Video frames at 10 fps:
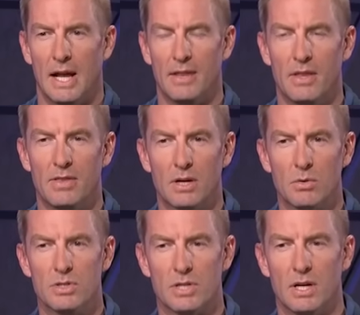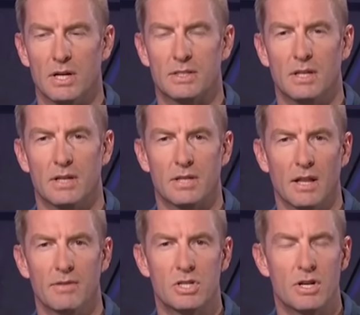And then there was a
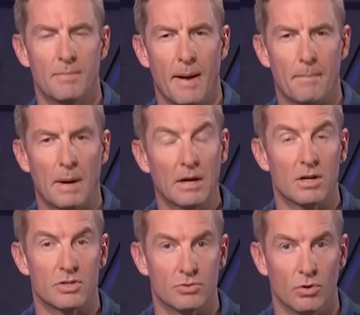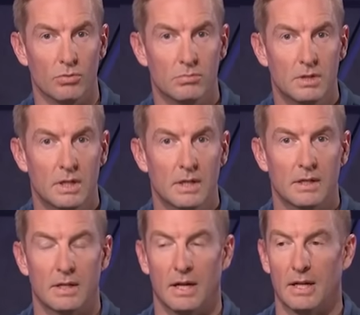television in my parents' room.
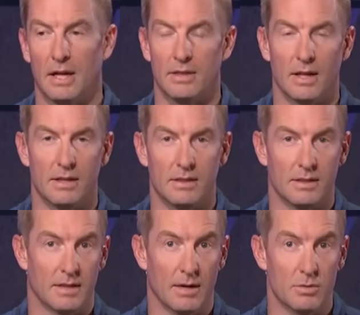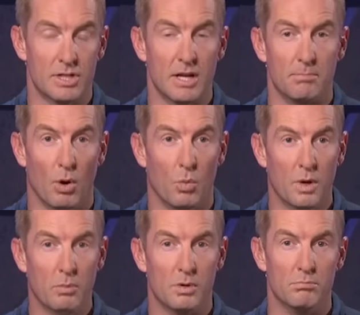Okay. And that was it. But
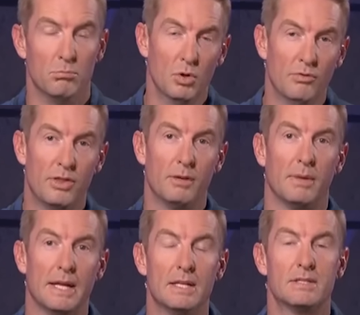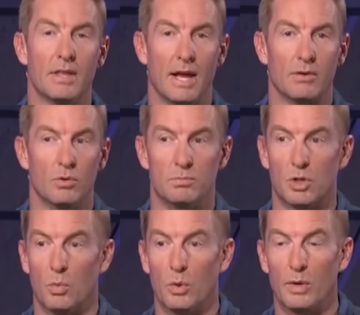we would move them into that room.
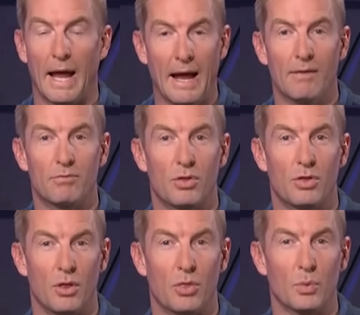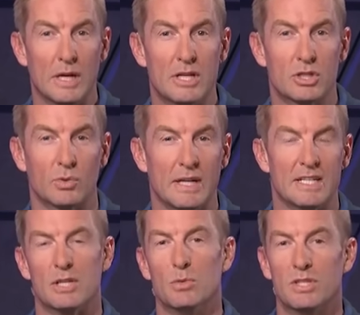So we would have the three
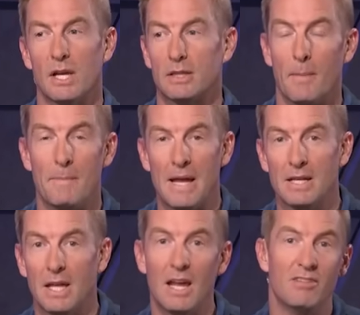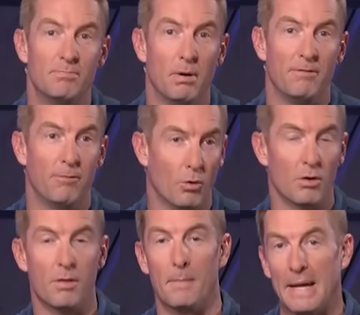screens. It was like the man cave
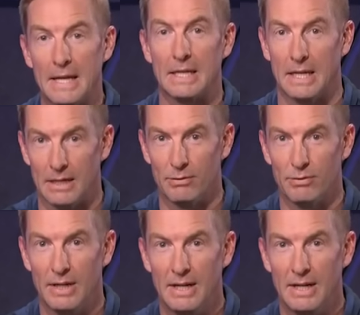before the man cave.